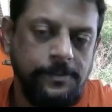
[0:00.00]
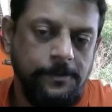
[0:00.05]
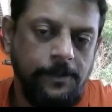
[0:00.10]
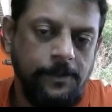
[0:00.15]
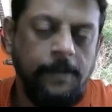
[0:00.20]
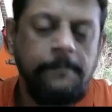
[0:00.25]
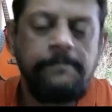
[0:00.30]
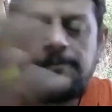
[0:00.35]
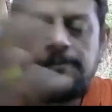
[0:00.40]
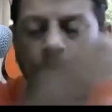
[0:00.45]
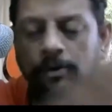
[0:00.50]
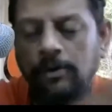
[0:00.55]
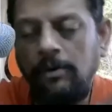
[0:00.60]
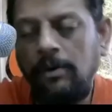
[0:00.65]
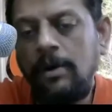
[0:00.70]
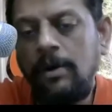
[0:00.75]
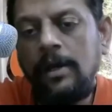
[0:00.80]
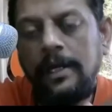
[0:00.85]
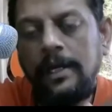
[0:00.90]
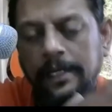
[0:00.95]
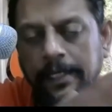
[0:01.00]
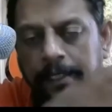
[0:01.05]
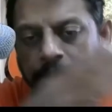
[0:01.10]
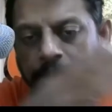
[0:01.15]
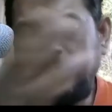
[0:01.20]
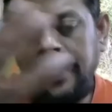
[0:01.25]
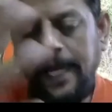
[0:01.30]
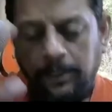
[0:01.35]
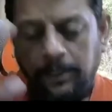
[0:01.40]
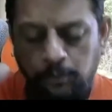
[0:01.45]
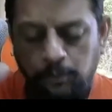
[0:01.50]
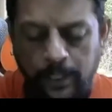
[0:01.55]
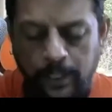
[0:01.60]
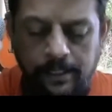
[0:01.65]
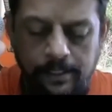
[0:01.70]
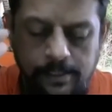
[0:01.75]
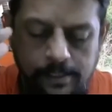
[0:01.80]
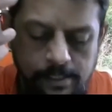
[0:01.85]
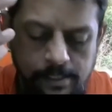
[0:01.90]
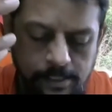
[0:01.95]
Okay, so in that
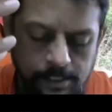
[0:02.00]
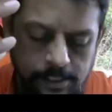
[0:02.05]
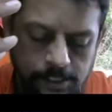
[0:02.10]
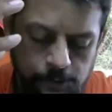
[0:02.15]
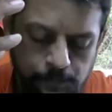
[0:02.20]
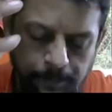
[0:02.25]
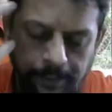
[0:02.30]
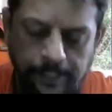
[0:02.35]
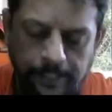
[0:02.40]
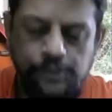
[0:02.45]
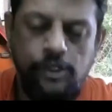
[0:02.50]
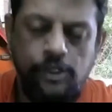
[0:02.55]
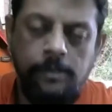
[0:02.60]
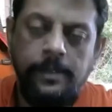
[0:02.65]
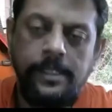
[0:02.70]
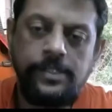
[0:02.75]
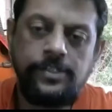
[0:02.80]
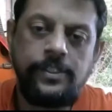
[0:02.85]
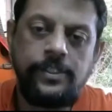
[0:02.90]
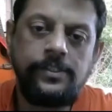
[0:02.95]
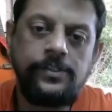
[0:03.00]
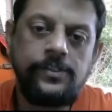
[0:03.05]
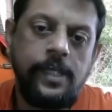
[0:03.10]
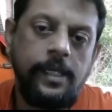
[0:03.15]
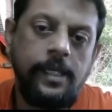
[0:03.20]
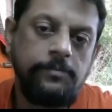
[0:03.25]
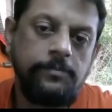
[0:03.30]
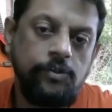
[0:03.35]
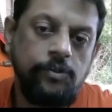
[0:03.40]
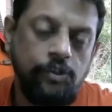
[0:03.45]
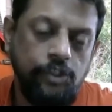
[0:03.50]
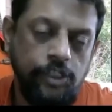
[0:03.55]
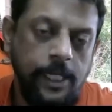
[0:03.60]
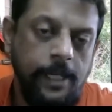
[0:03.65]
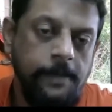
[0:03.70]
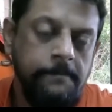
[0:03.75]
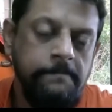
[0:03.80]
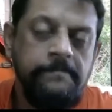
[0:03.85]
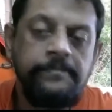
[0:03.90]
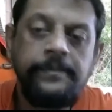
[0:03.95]
way, spiritual blessings came to
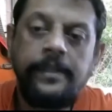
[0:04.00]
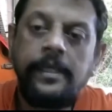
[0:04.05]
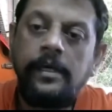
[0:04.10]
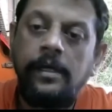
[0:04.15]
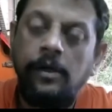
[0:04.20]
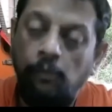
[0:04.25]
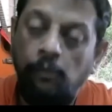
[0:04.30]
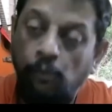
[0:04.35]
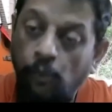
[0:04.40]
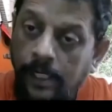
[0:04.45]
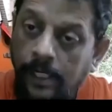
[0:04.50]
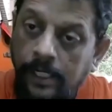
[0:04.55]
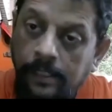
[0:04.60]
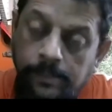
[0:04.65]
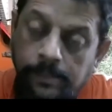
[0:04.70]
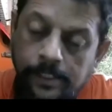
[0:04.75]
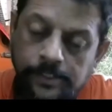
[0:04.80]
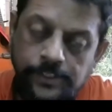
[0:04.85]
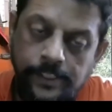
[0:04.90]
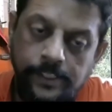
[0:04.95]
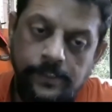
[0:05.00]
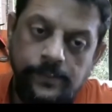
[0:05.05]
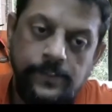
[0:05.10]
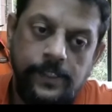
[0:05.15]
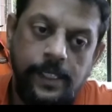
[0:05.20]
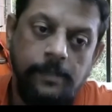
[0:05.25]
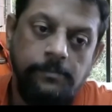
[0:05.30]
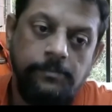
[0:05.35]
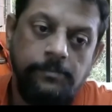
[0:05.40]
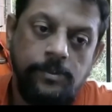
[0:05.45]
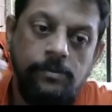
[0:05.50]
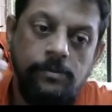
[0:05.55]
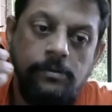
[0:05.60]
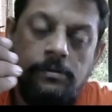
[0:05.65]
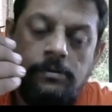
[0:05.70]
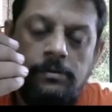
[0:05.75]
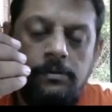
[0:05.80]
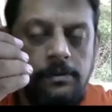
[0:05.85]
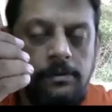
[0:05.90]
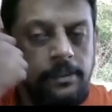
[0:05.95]
Shem, worldly blessings came to
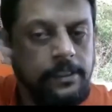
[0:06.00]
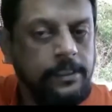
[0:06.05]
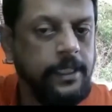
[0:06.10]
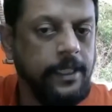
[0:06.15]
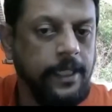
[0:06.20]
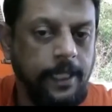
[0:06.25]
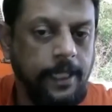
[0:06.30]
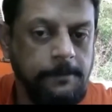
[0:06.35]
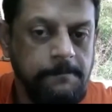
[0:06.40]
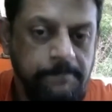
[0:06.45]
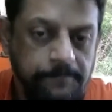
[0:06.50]
Canaan.